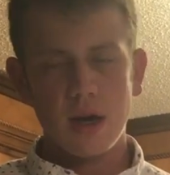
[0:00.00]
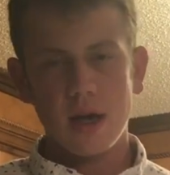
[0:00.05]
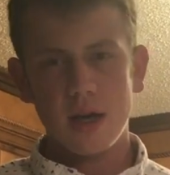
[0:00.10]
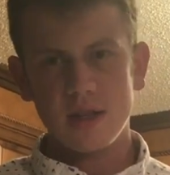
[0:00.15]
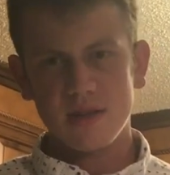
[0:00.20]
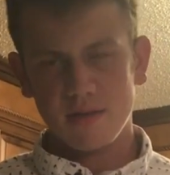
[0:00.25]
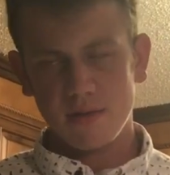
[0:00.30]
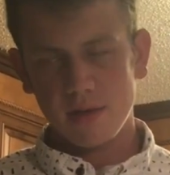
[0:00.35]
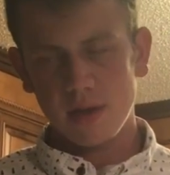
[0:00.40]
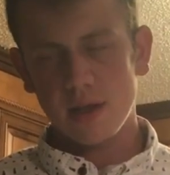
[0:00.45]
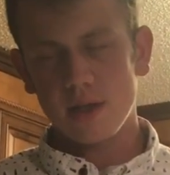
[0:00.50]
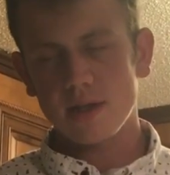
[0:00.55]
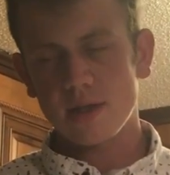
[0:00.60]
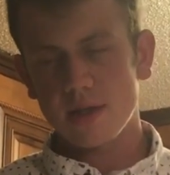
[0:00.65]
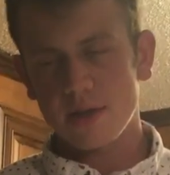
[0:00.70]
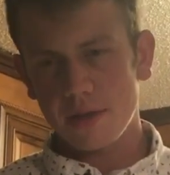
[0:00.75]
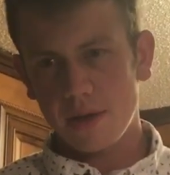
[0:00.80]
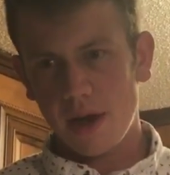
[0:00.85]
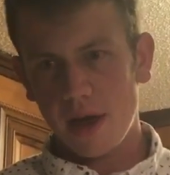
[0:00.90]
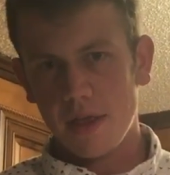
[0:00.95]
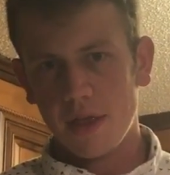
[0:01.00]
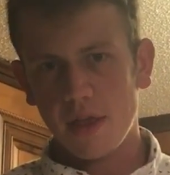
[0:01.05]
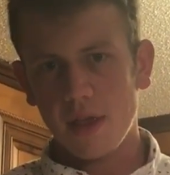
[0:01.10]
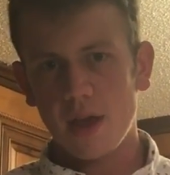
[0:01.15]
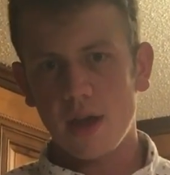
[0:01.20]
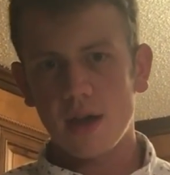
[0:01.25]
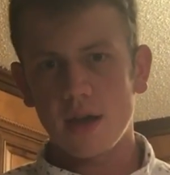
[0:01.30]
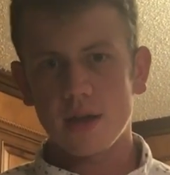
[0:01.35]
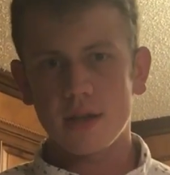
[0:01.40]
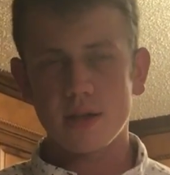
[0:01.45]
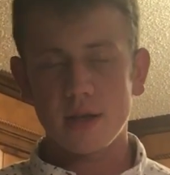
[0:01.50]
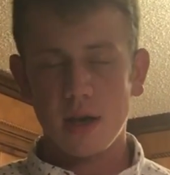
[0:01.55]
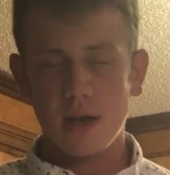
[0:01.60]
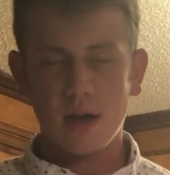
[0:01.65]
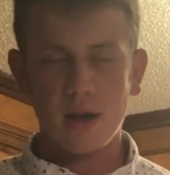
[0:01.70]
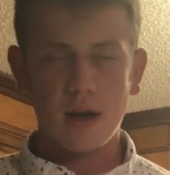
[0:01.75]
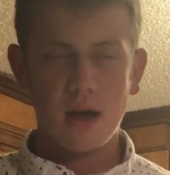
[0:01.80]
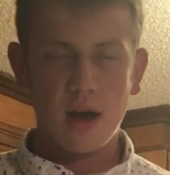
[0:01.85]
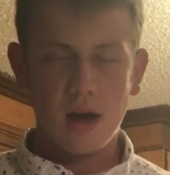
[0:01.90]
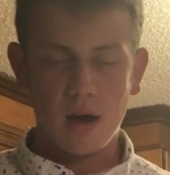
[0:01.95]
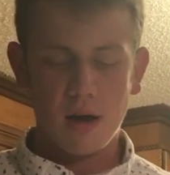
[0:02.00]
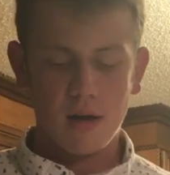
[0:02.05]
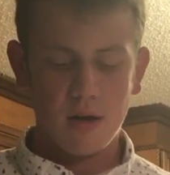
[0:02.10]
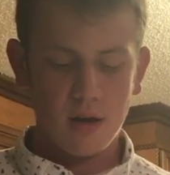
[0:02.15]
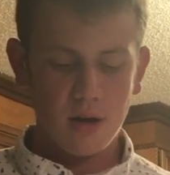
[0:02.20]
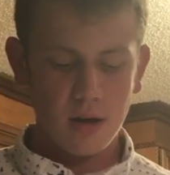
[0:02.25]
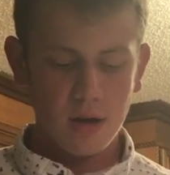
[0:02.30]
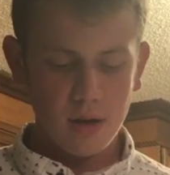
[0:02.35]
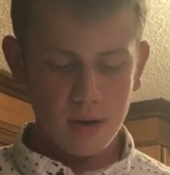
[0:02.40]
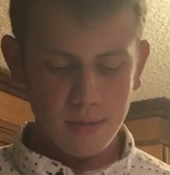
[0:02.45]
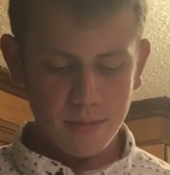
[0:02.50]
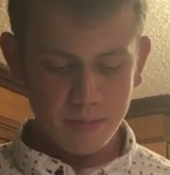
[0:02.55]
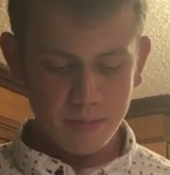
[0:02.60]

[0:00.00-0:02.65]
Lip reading: as it relates to athletics and hiring.